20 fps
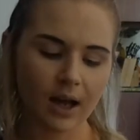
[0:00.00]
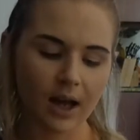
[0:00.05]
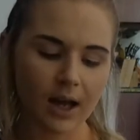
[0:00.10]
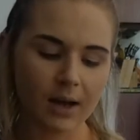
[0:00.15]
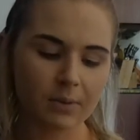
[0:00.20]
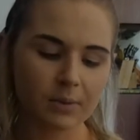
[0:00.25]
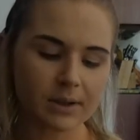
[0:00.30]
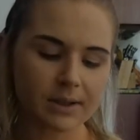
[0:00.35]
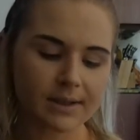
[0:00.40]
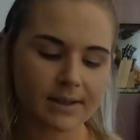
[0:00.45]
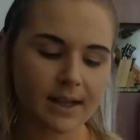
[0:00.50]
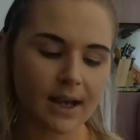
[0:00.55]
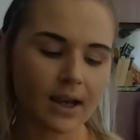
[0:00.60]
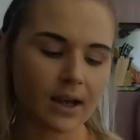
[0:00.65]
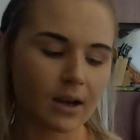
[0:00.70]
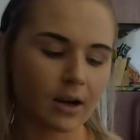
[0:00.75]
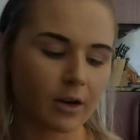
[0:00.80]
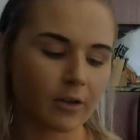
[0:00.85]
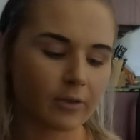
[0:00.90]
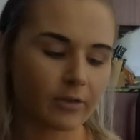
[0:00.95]
I would
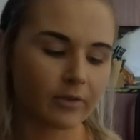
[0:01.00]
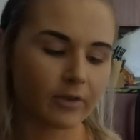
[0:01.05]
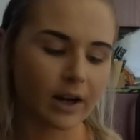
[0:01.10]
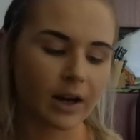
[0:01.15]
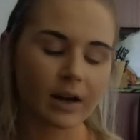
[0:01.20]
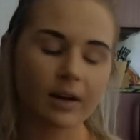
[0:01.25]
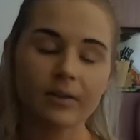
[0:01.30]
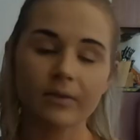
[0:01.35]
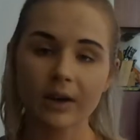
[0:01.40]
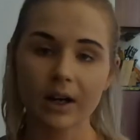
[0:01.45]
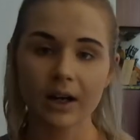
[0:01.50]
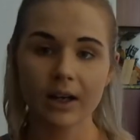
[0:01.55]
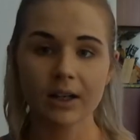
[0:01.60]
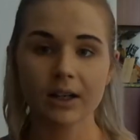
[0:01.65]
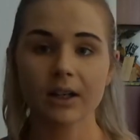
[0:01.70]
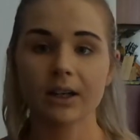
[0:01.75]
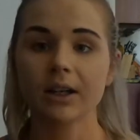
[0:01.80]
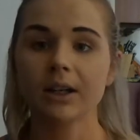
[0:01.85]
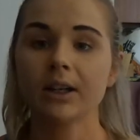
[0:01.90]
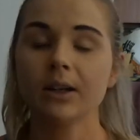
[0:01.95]
say, are very, very
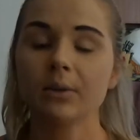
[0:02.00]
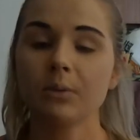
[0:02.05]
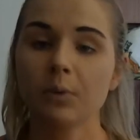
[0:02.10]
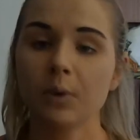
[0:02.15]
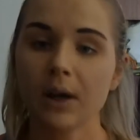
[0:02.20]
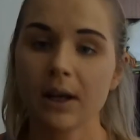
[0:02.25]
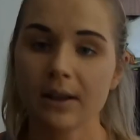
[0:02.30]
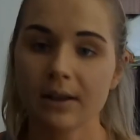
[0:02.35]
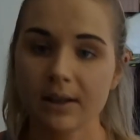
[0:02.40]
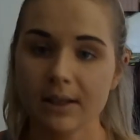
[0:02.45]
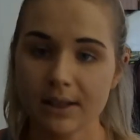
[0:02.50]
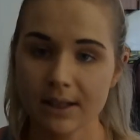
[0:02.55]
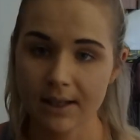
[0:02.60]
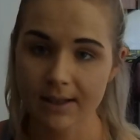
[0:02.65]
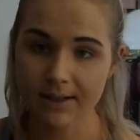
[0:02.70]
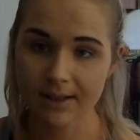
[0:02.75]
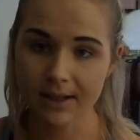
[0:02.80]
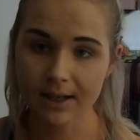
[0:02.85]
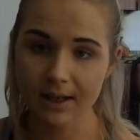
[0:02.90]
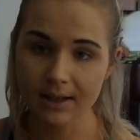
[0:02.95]
good with
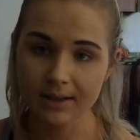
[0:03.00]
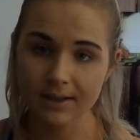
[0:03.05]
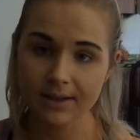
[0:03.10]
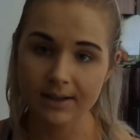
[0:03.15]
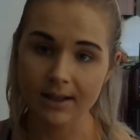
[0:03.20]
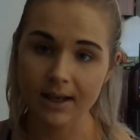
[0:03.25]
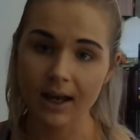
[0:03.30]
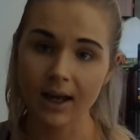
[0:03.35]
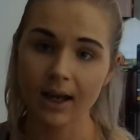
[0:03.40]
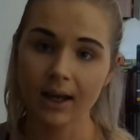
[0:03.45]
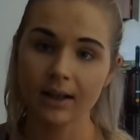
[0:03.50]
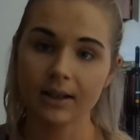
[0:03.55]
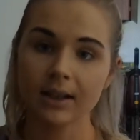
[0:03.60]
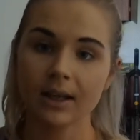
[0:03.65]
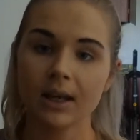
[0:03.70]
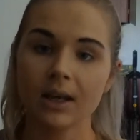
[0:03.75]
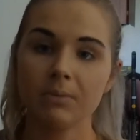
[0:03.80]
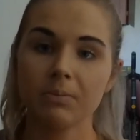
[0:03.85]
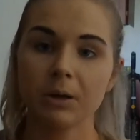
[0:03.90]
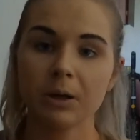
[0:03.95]
distance and
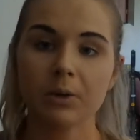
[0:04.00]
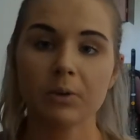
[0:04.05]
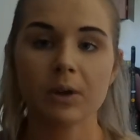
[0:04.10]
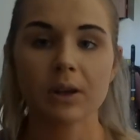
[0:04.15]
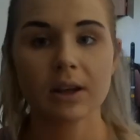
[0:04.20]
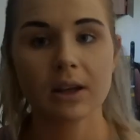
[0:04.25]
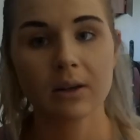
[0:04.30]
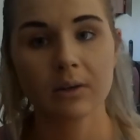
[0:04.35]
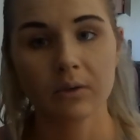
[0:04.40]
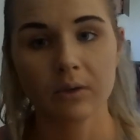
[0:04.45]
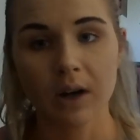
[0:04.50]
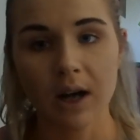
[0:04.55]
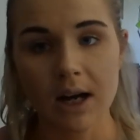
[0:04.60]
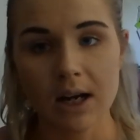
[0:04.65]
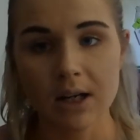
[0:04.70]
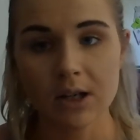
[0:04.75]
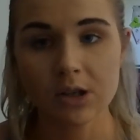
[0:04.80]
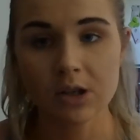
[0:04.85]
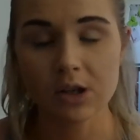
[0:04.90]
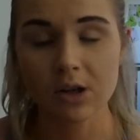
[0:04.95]
keeping within
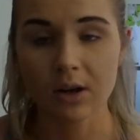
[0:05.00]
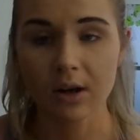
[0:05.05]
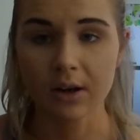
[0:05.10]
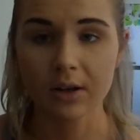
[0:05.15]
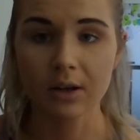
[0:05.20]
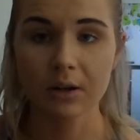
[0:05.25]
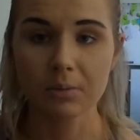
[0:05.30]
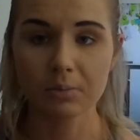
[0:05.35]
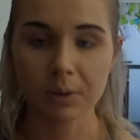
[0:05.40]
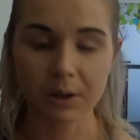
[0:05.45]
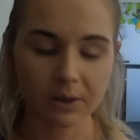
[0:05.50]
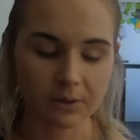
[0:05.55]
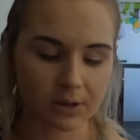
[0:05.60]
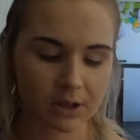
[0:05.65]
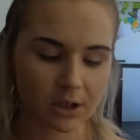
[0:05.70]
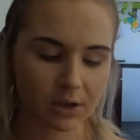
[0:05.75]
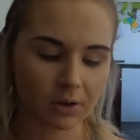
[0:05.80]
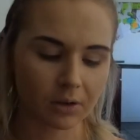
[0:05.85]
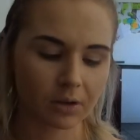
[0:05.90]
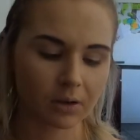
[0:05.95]
range on your
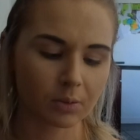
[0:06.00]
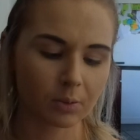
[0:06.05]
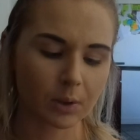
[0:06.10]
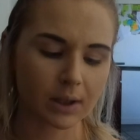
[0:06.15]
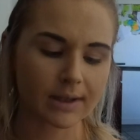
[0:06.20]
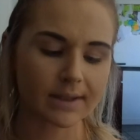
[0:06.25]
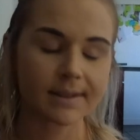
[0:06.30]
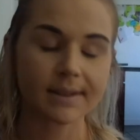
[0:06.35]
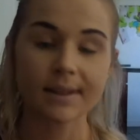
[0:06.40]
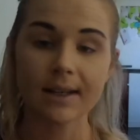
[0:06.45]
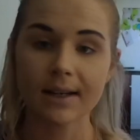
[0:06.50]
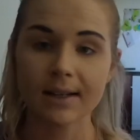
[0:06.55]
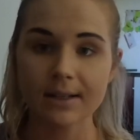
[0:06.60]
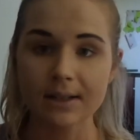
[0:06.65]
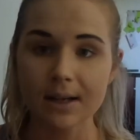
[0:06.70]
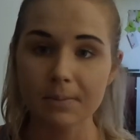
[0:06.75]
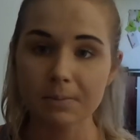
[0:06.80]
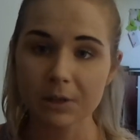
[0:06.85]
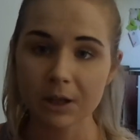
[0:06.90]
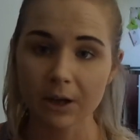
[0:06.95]
Bluetooth when
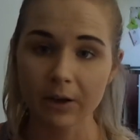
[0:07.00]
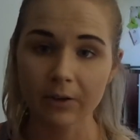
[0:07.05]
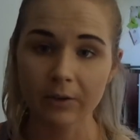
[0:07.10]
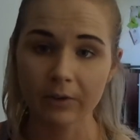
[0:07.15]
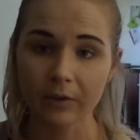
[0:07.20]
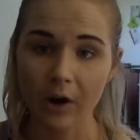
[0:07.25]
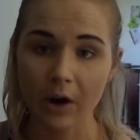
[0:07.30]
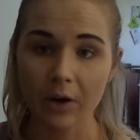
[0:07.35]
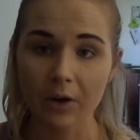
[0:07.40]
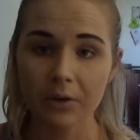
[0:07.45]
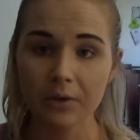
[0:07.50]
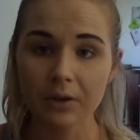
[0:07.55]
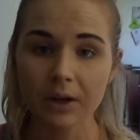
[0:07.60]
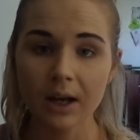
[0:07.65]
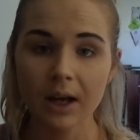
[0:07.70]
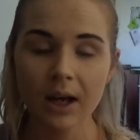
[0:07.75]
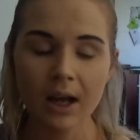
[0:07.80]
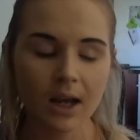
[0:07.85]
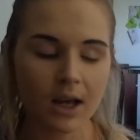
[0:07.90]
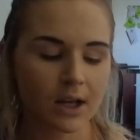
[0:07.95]
synced up to your
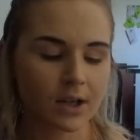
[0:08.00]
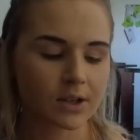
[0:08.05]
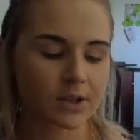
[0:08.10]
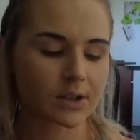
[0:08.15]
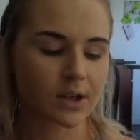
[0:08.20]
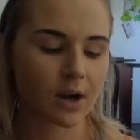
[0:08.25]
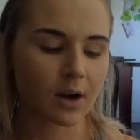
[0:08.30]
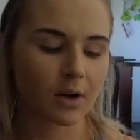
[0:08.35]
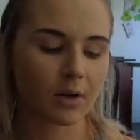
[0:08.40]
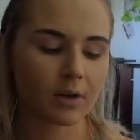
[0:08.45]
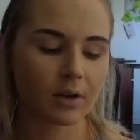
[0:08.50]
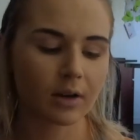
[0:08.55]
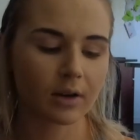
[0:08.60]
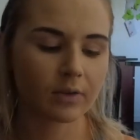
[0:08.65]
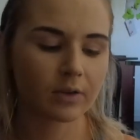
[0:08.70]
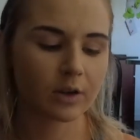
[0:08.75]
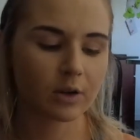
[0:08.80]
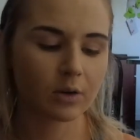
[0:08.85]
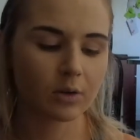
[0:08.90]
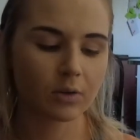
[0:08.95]
phone. So
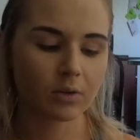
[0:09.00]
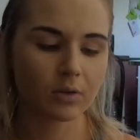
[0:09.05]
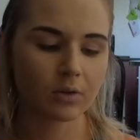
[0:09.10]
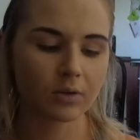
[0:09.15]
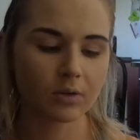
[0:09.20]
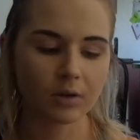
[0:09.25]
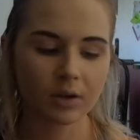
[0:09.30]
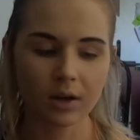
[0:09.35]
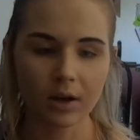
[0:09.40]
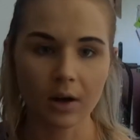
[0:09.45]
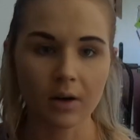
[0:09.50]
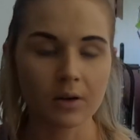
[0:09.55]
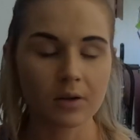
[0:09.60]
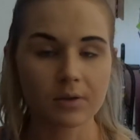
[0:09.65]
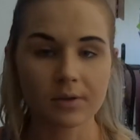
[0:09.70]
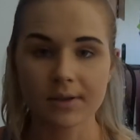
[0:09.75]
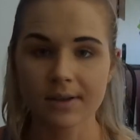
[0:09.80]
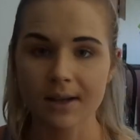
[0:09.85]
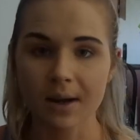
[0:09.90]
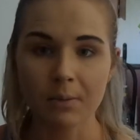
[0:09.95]
if you
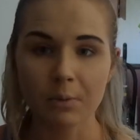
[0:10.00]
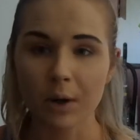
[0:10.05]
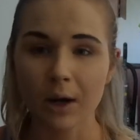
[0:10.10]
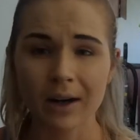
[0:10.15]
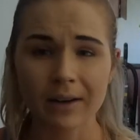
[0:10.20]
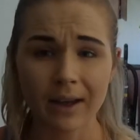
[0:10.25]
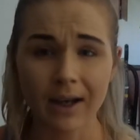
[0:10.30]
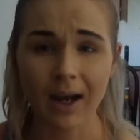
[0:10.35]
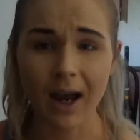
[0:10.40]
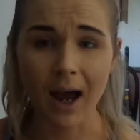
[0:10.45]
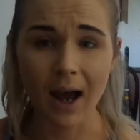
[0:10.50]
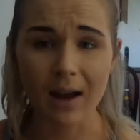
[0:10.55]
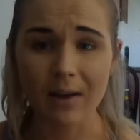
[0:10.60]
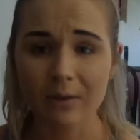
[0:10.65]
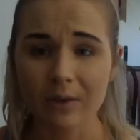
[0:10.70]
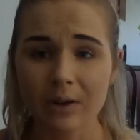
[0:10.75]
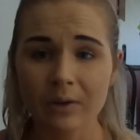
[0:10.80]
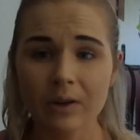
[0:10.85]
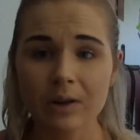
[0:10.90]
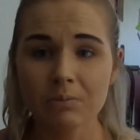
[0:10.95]
go somewhere,
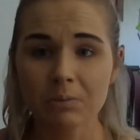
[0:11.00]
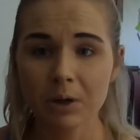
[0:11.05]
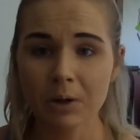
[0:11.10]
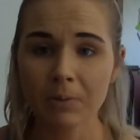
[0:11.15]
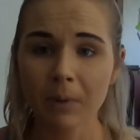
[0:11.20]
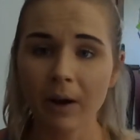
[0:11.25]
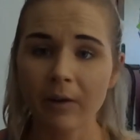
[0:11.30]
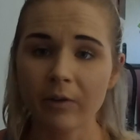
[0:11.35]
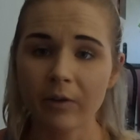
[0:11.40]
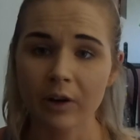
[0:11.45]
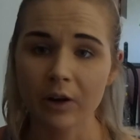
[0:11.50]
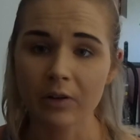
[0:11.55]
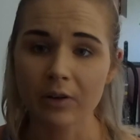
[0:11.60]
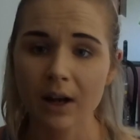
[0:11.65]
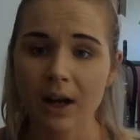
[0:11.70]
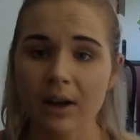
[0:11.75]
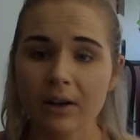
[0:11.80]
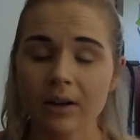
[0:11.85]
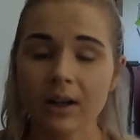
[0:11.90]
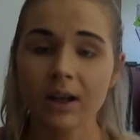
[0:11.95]
I've even put my phone
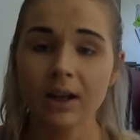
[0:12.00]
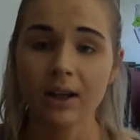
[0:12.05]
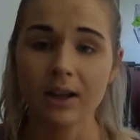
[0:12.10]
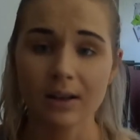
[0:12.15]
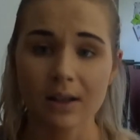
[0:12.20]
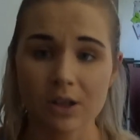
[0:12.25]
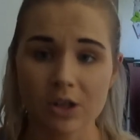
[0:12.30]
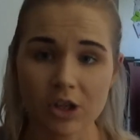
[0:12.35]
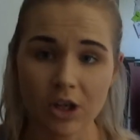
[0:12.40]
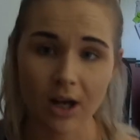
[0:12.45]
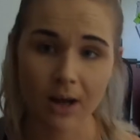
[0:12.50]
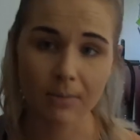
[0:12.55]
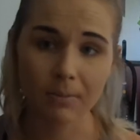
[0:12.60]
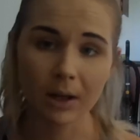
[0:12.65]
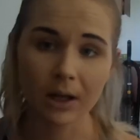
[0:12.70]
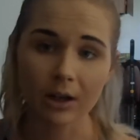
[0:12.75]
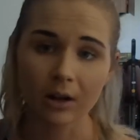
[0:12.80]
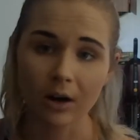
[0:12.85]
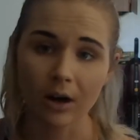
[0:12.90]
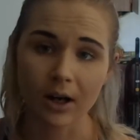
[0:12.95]
down in the gym
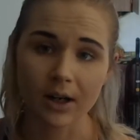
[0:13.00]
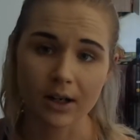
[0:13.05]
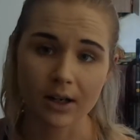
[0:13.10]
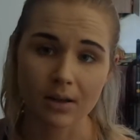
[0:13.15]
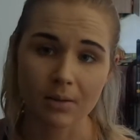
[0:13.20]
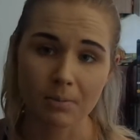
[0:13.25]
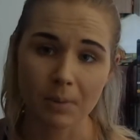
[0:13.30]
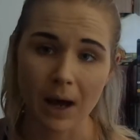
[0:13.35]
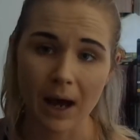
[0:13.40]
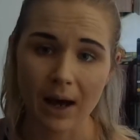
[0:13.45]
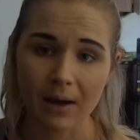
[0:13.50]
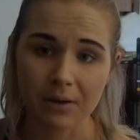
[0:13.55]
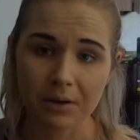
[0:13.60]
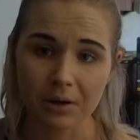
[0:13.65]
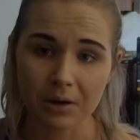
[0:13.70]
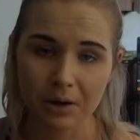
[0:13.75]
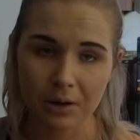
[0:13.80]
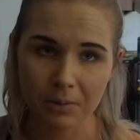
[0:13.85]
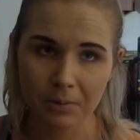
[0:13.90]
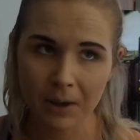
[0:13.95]
and gone to the
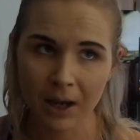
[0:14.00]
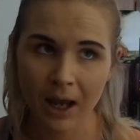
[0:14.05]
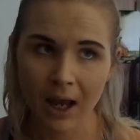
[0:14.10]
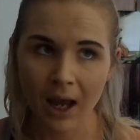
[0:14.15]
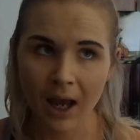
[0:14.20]
bathroom,